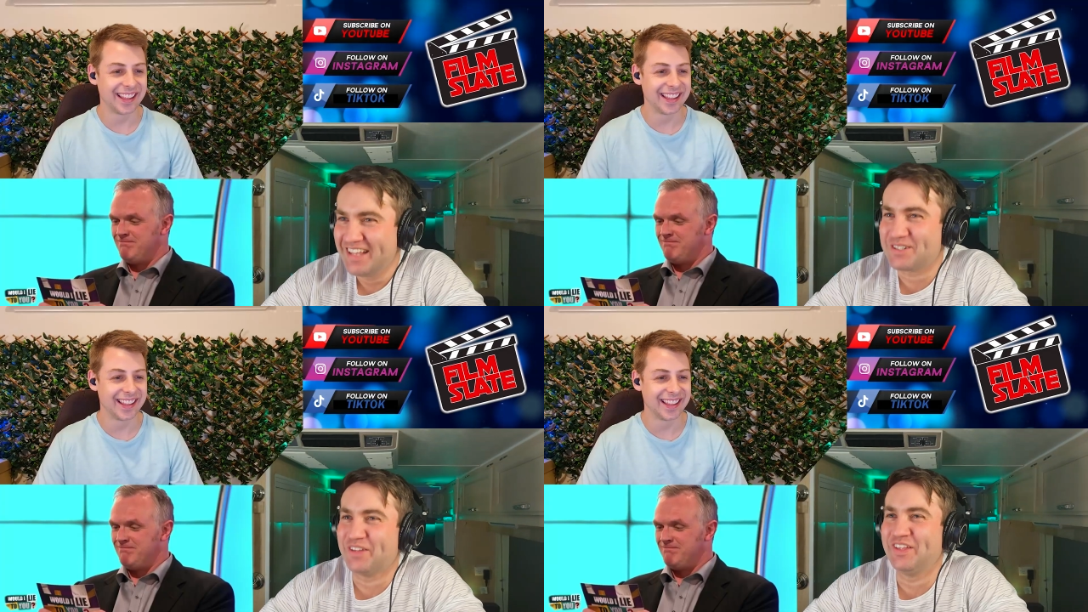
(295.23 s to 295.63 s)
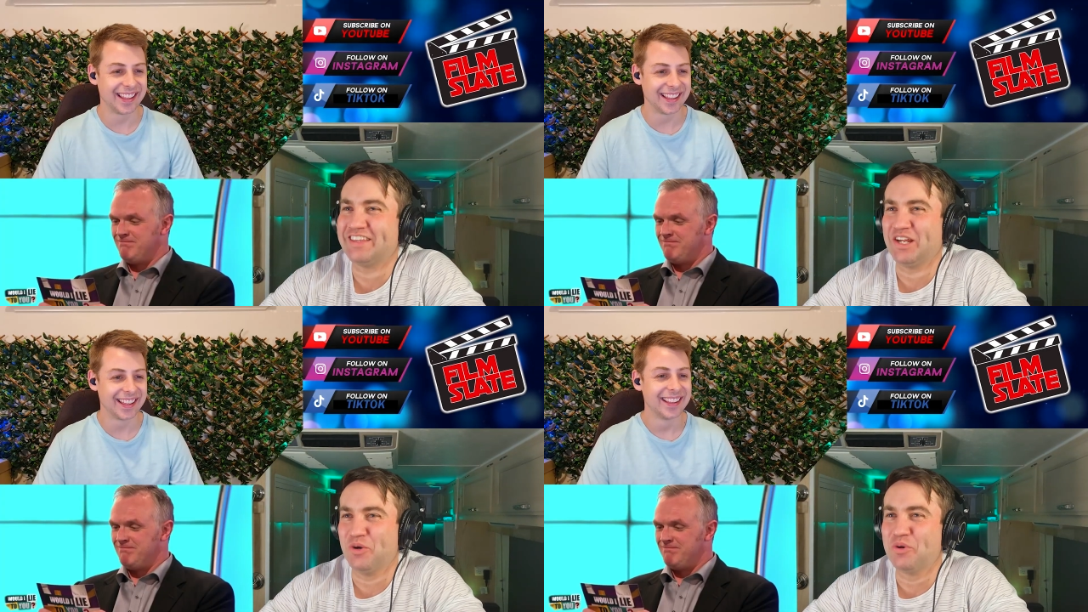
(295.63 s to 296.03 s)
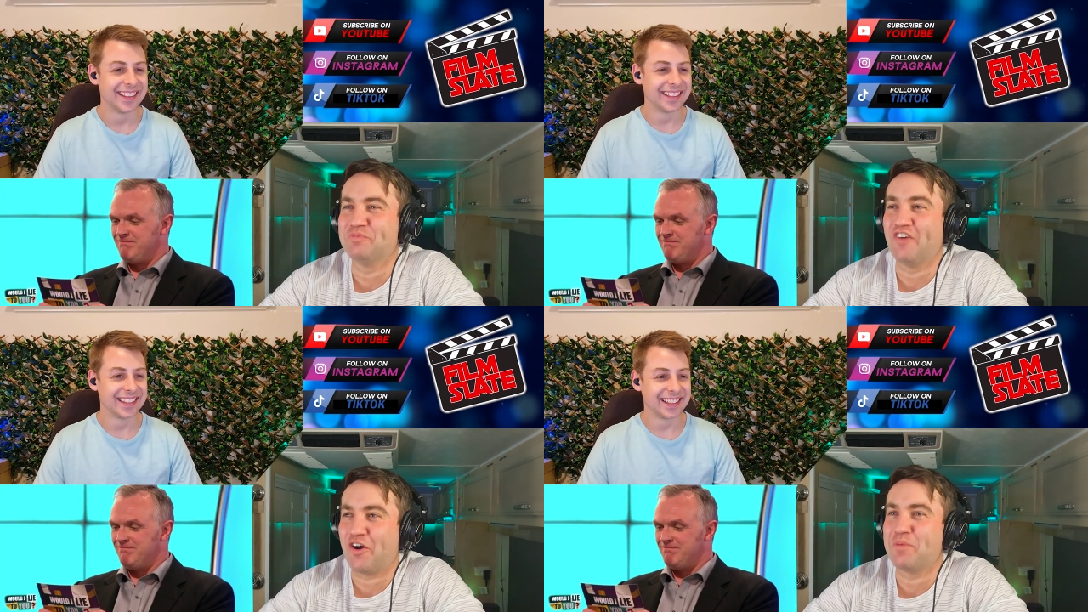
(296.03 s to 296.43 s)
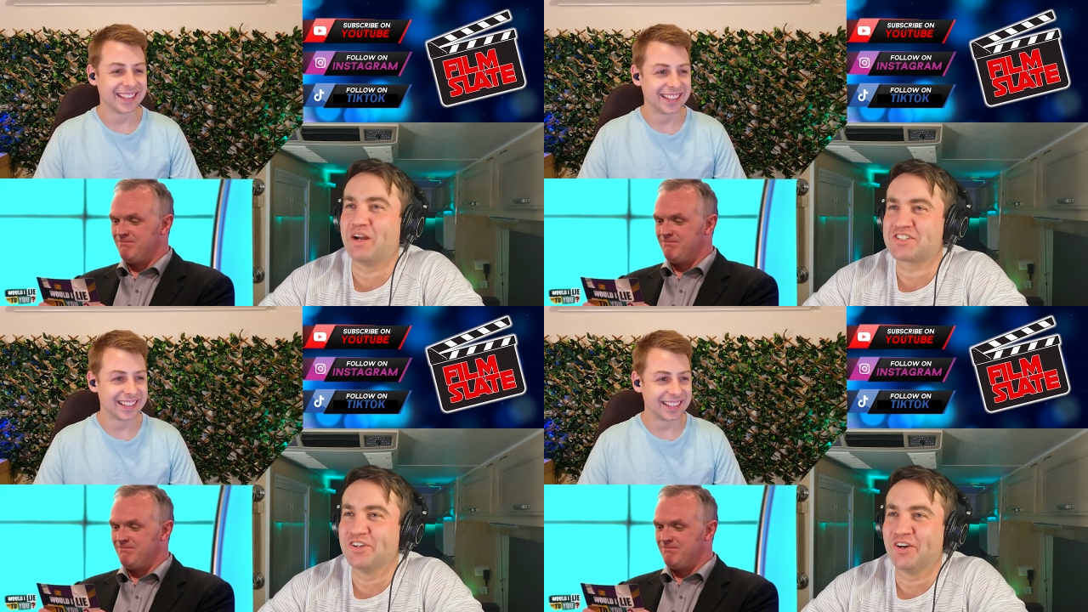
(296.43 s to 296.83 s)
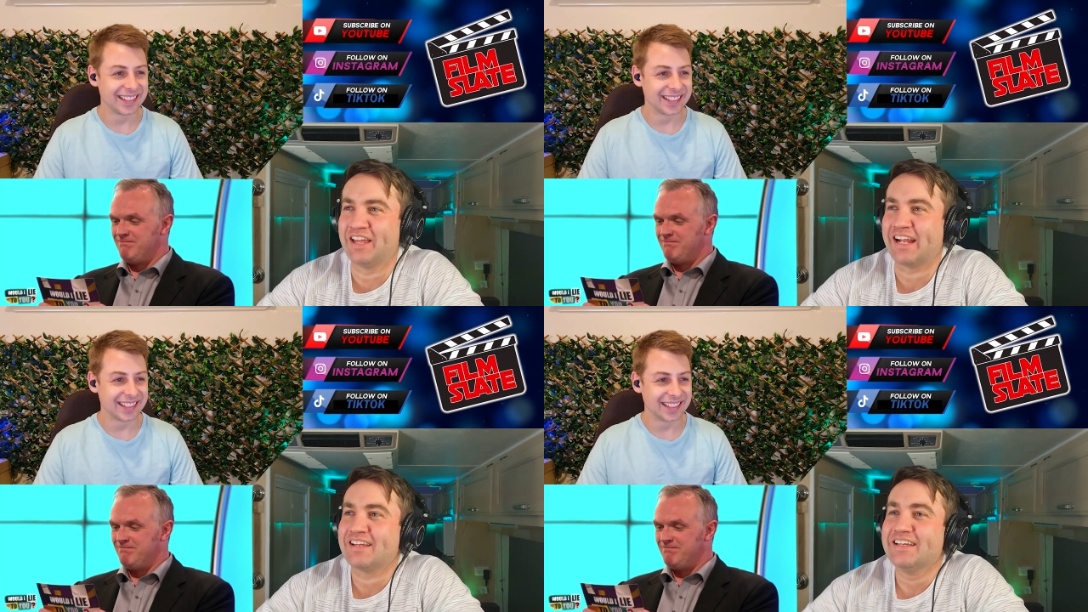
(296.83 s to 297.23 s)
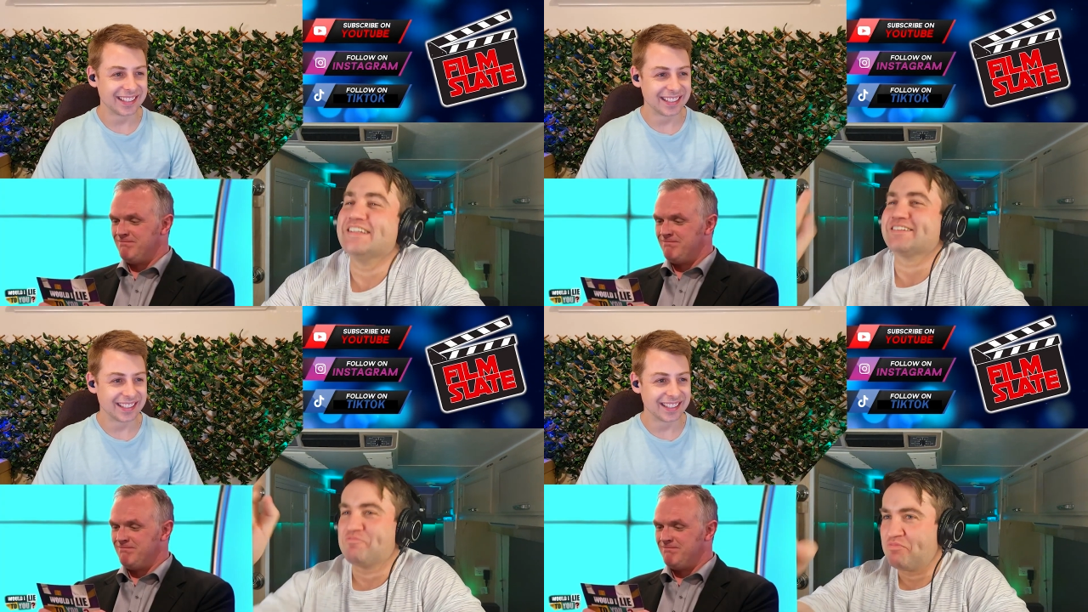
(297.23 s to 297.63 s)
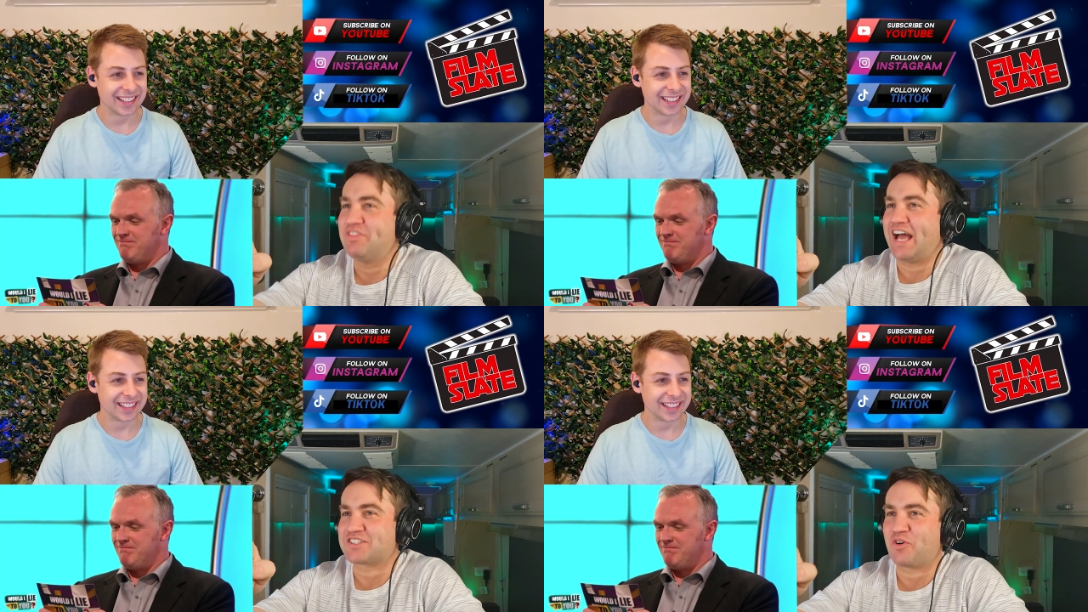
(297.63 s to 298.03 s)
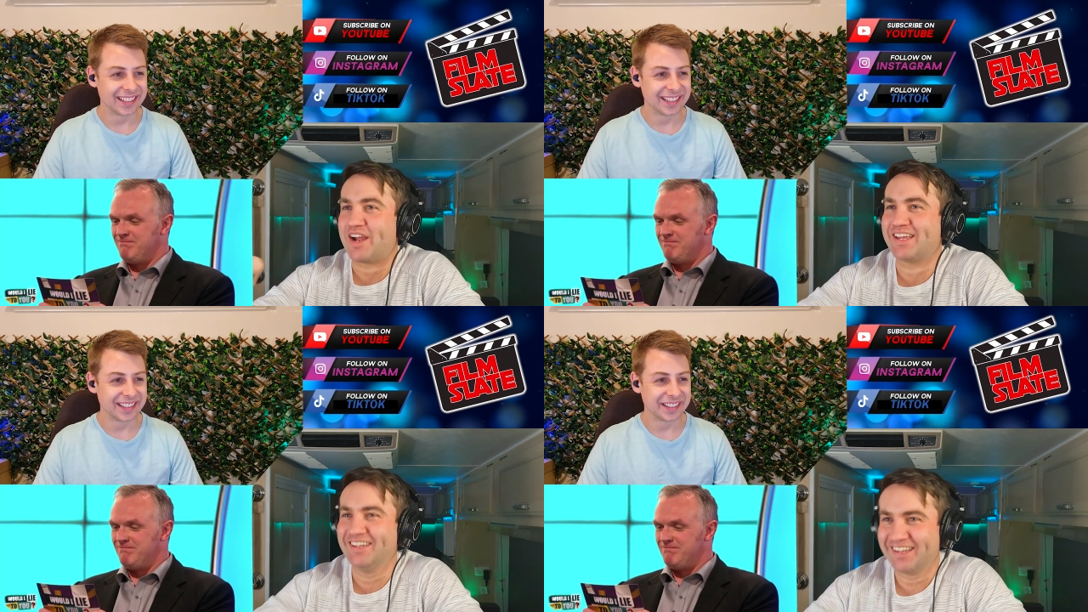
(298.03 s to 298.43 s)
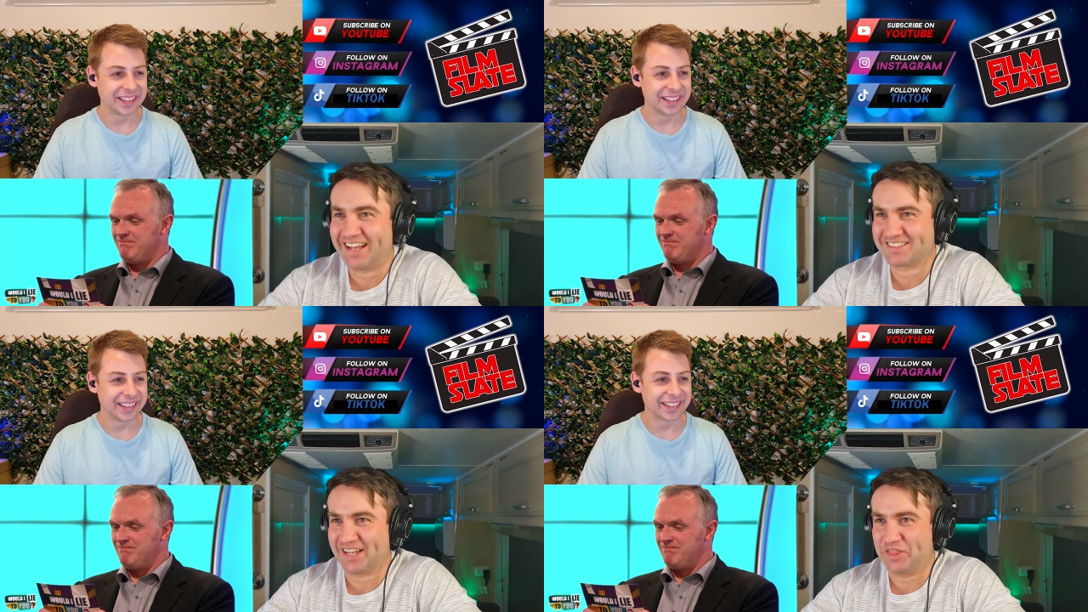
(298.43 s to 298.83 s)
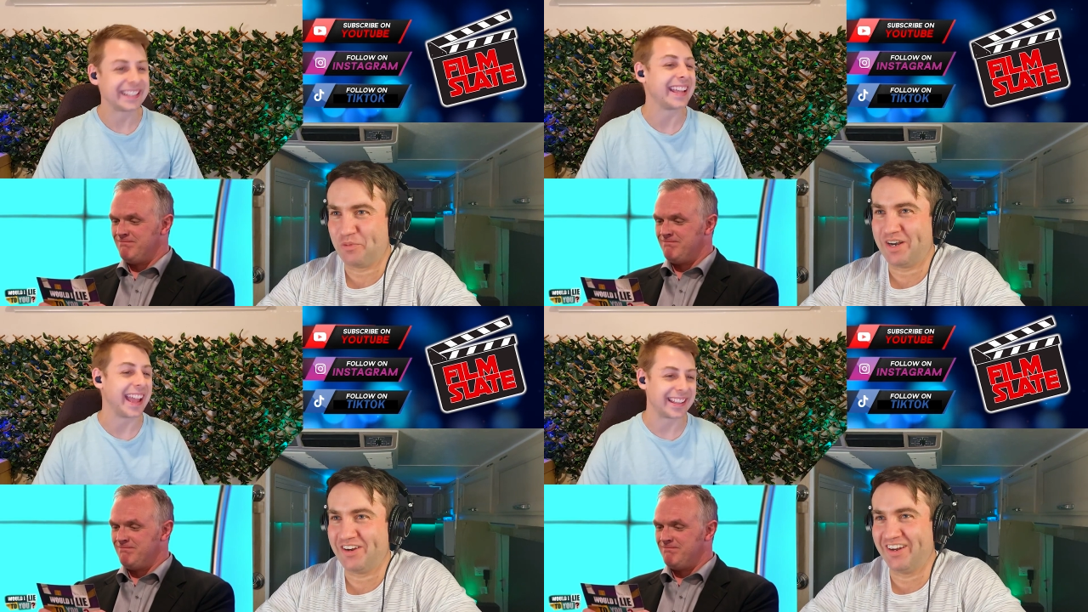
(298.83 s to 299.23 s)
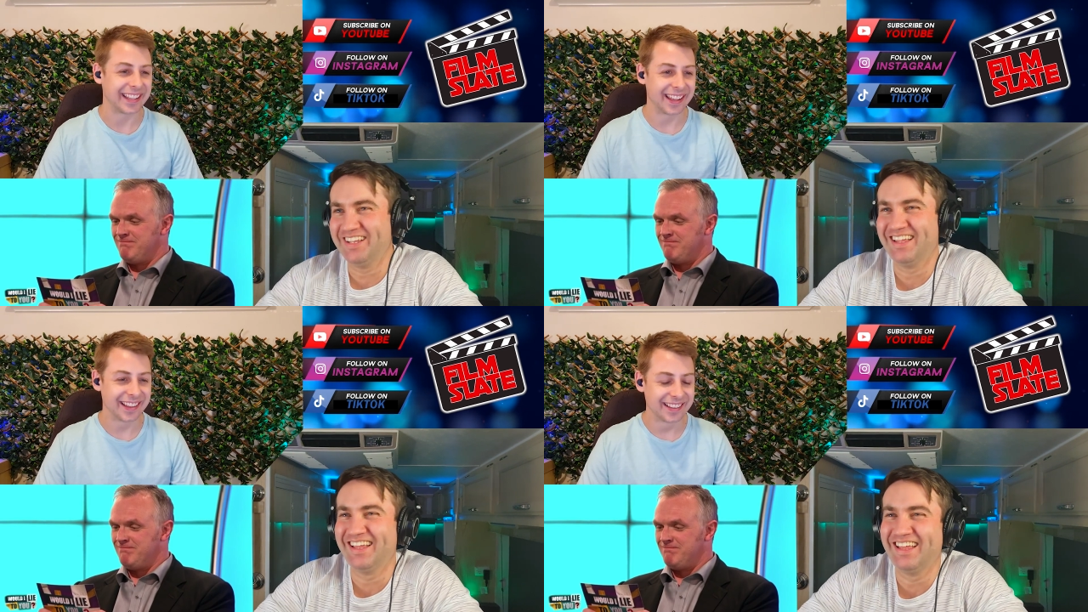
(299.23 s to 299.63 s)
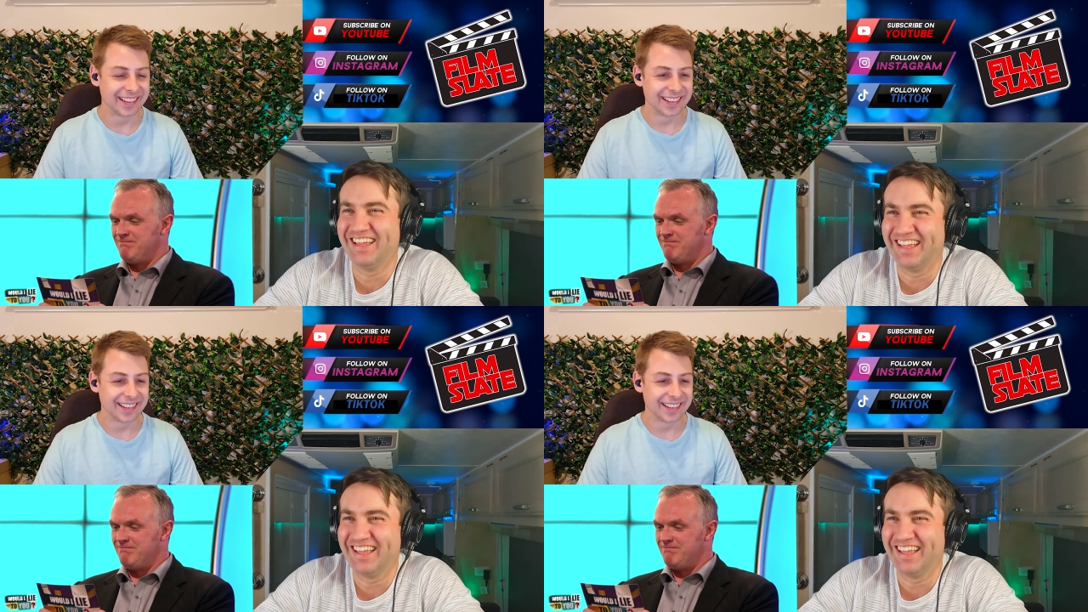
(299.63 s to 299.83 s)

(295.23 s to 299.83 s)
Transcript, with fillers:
Speaker 1: so I think they all would very much know, like, that's Greg outside the window. Yeah.